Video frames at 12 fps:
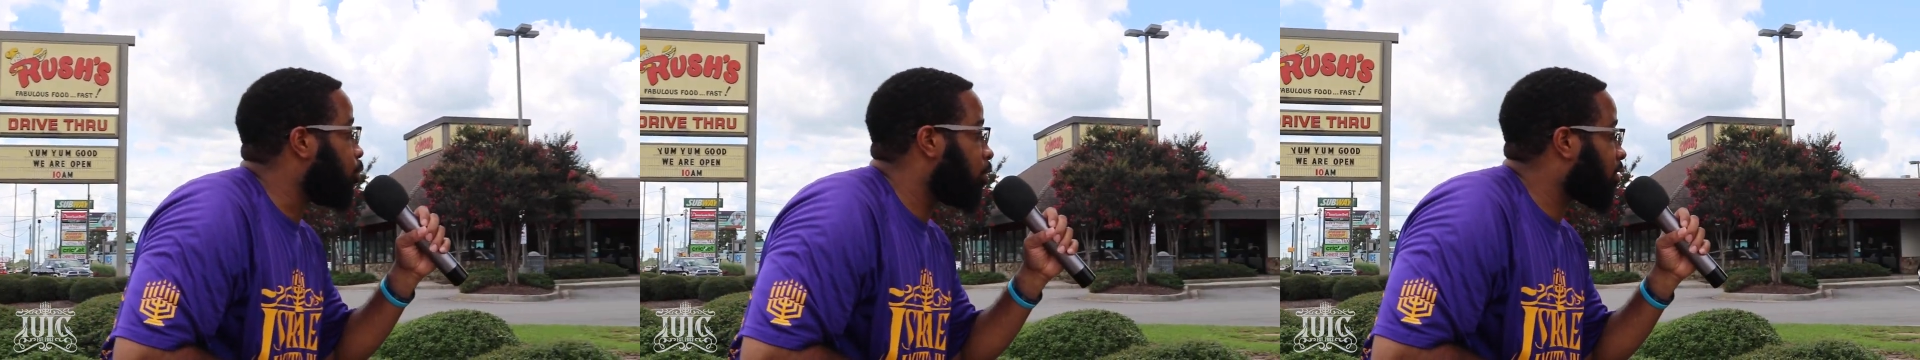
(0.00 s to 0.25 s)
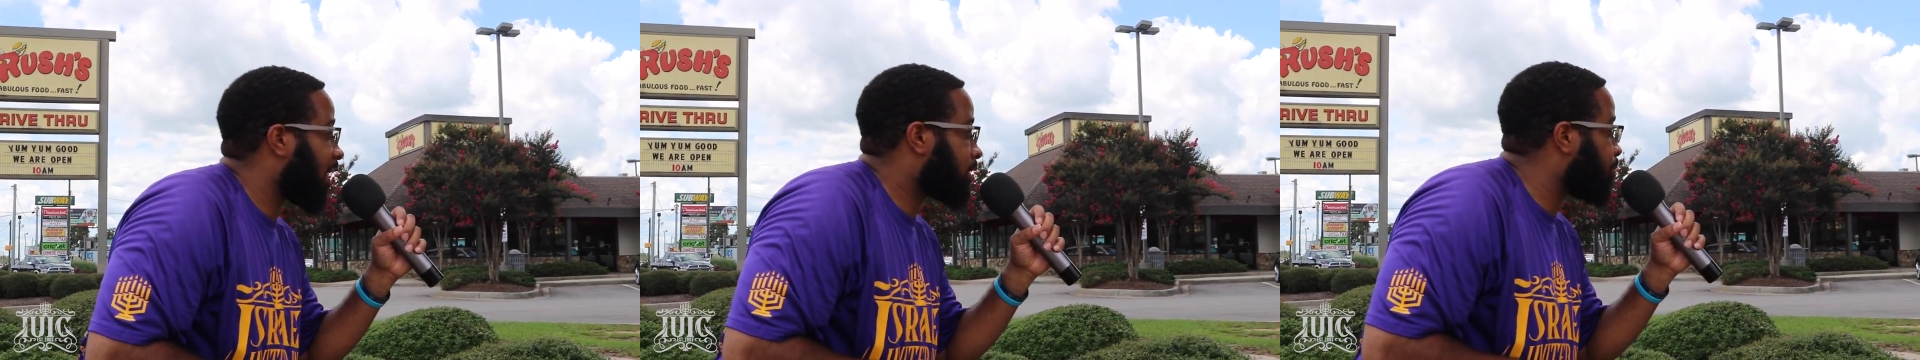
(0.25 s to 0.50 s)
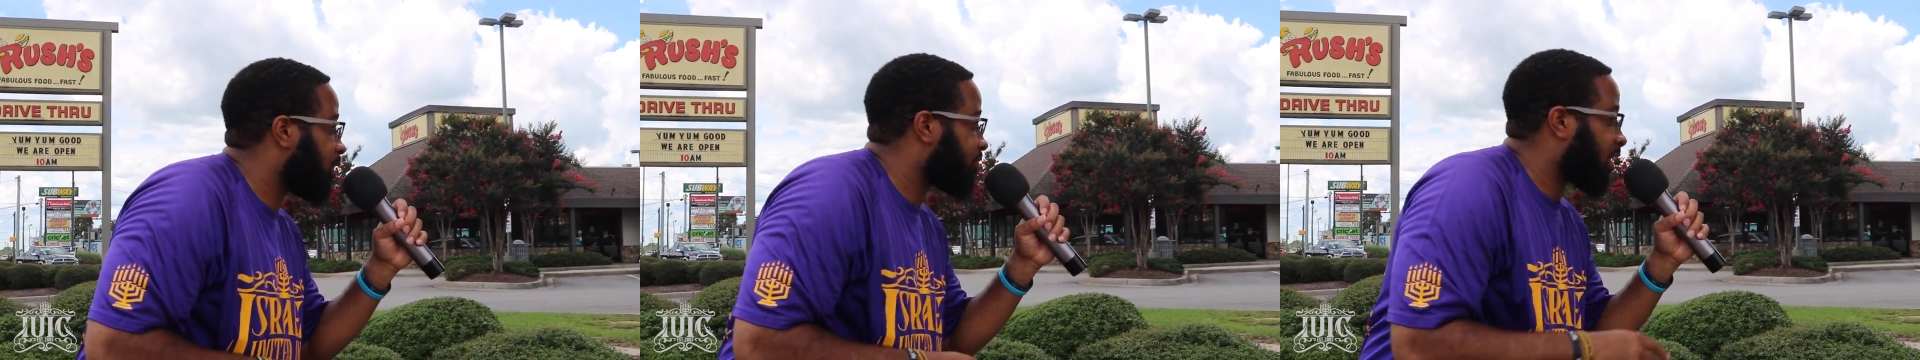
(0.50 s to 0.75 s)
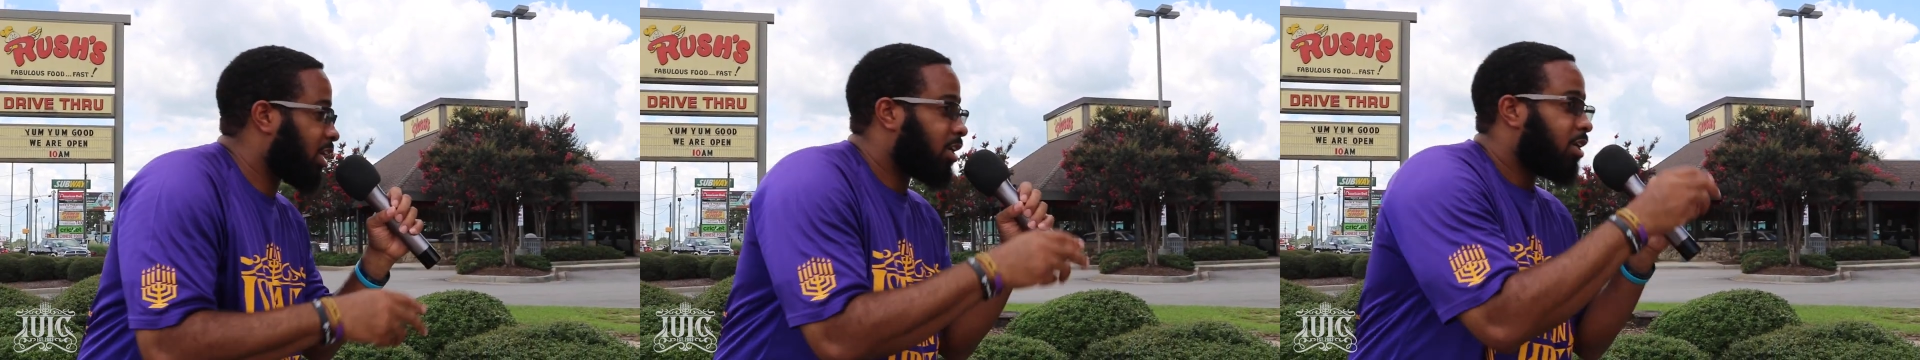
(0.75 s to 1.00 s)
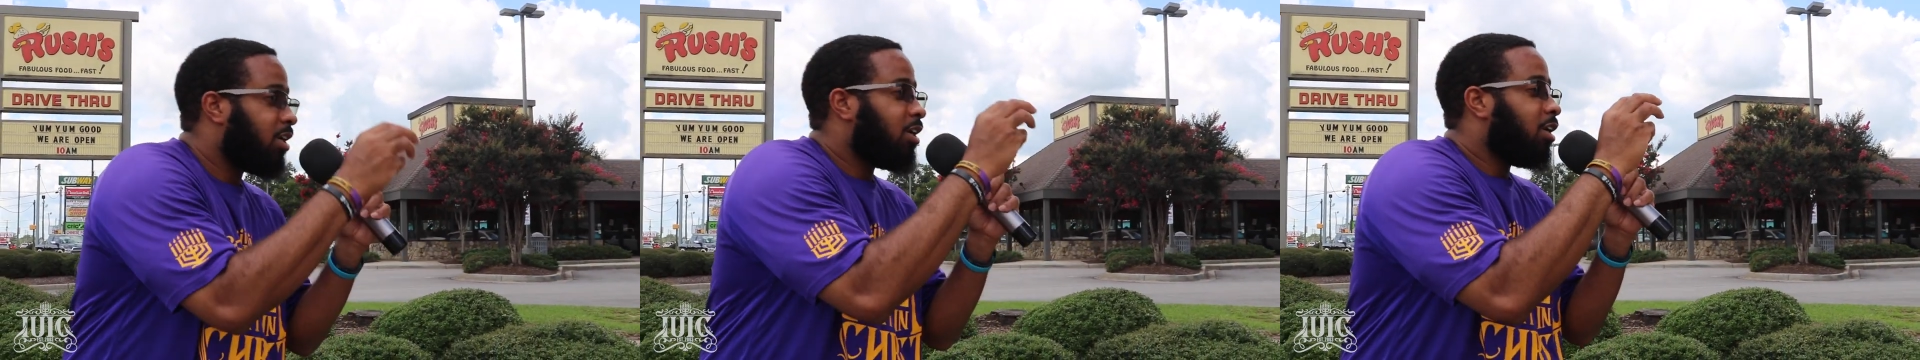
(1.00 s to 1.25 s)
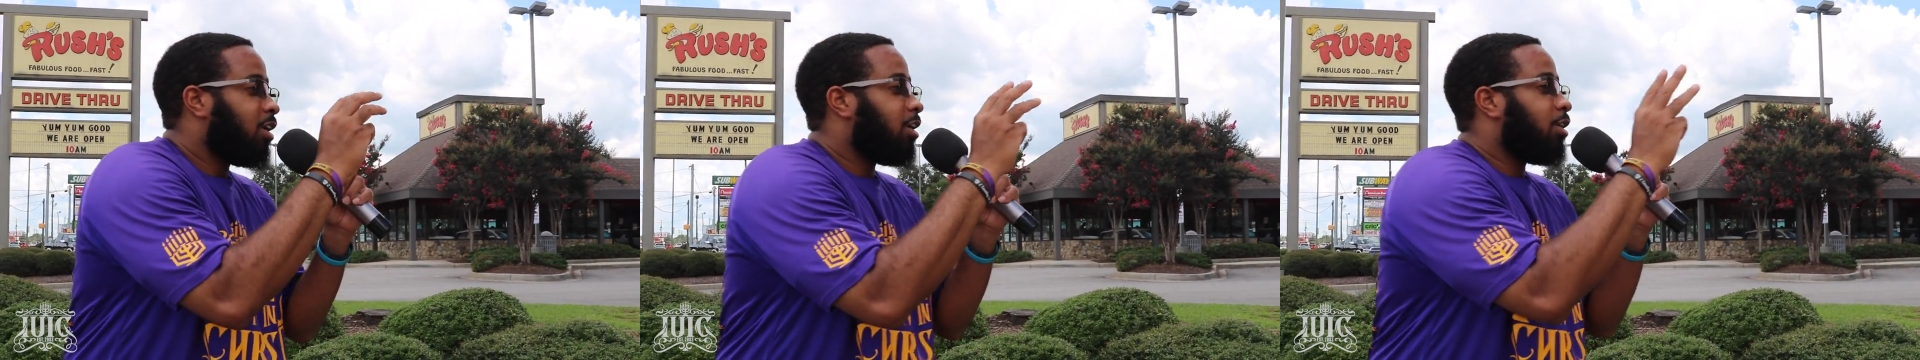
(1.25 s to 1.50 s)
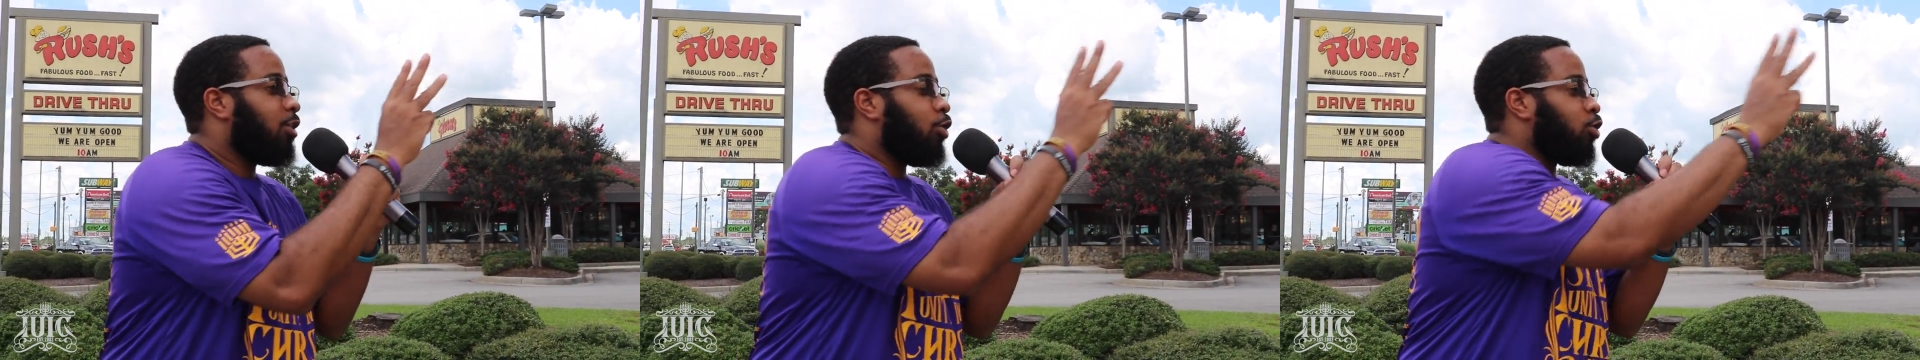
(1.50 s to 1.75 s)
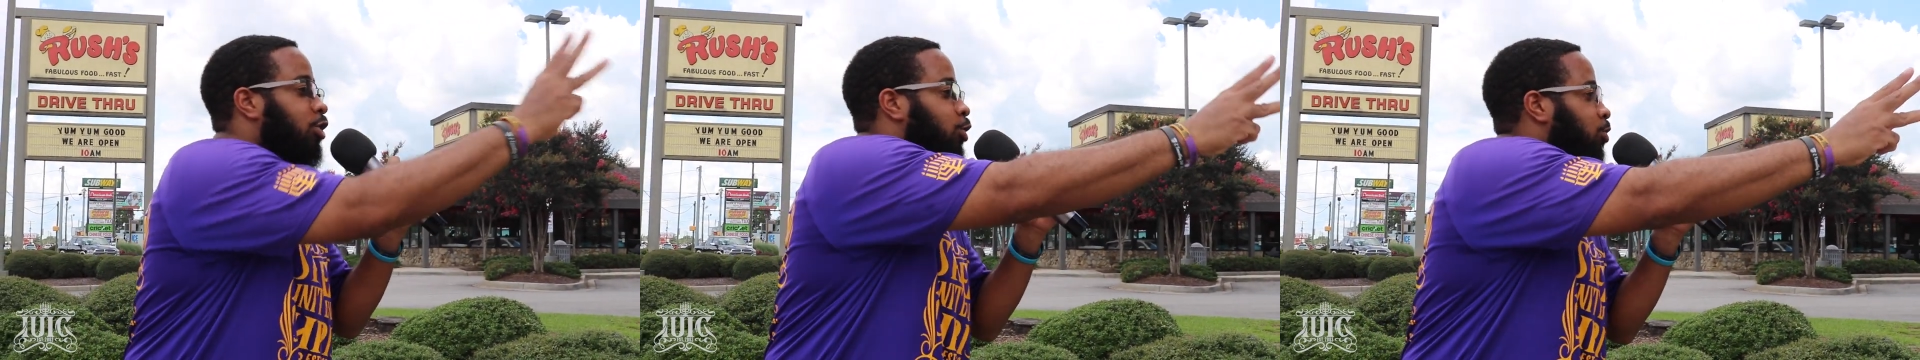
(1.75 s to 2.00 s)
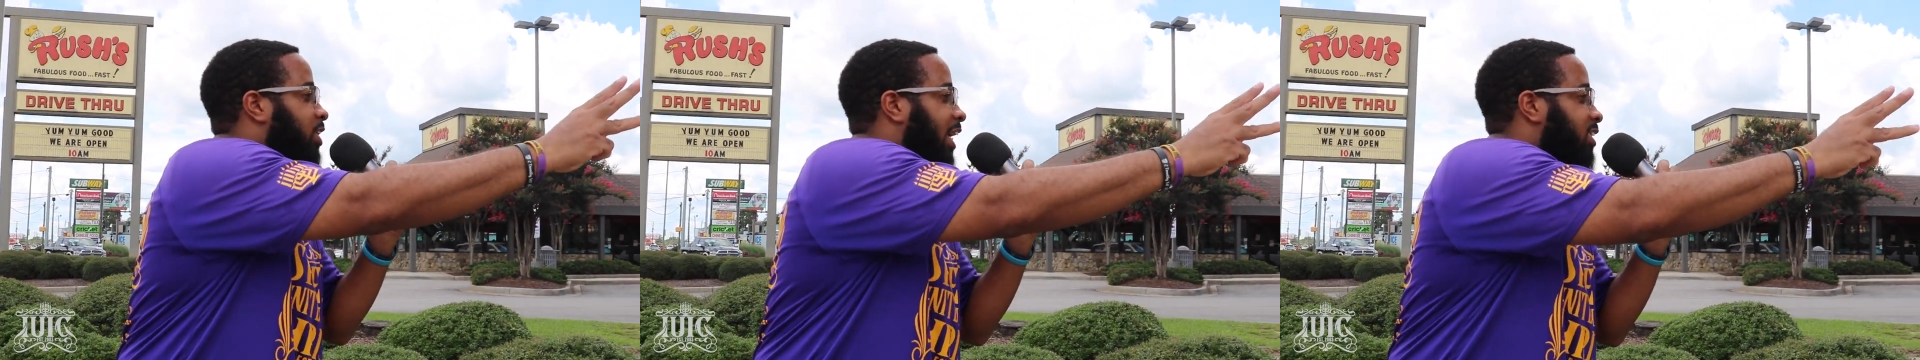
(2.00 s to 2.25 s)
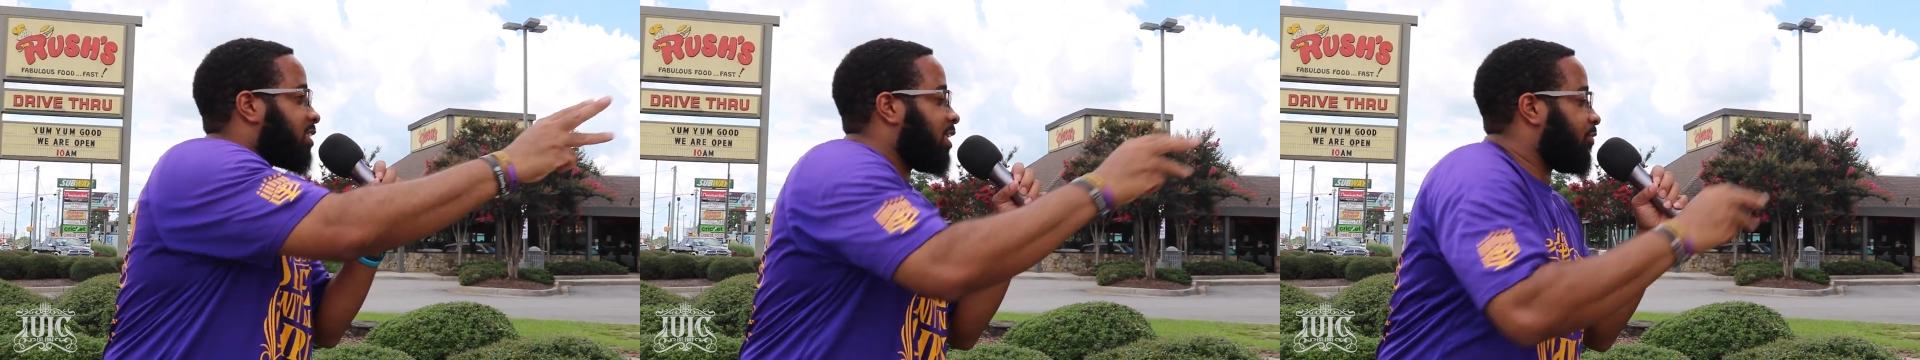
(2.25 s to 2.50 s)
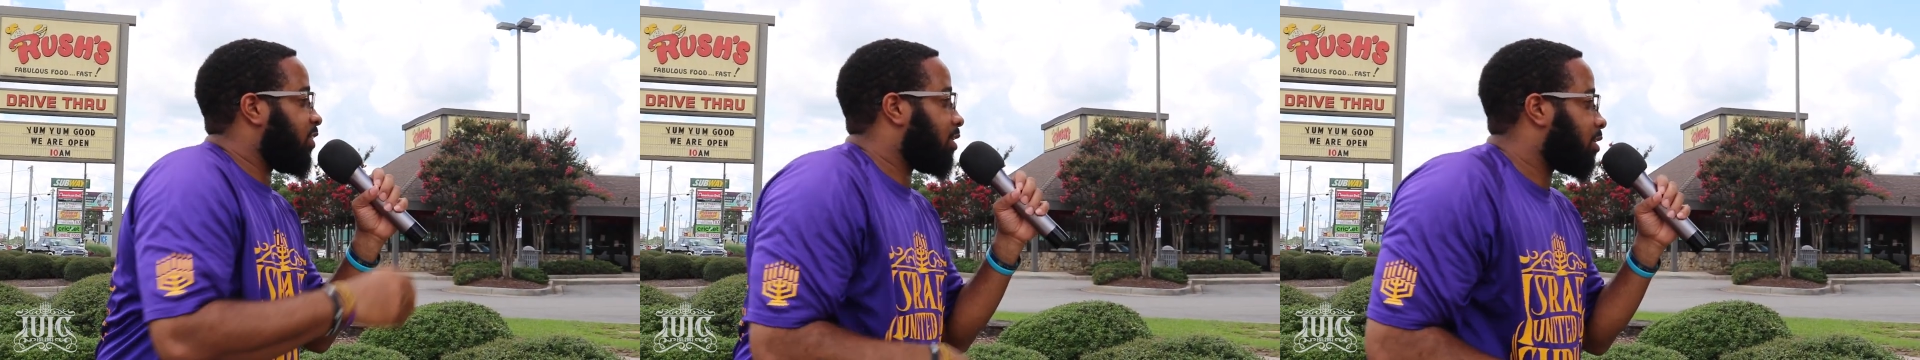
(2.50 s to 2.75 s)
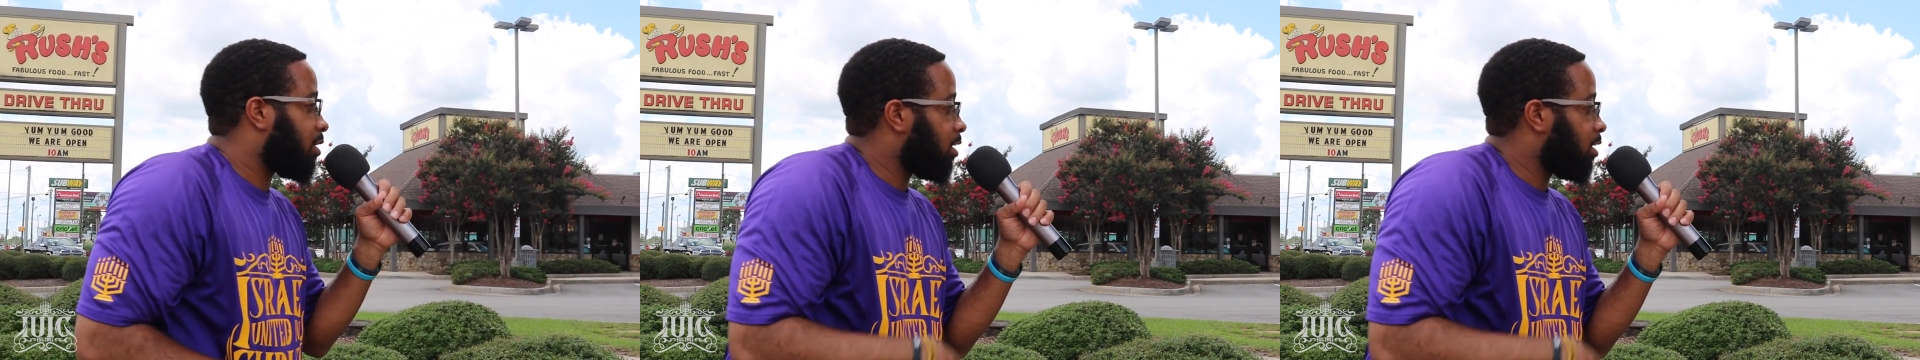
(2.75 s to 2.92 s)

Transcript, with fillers: to do with Christ's birthday. You will do Thanksgiving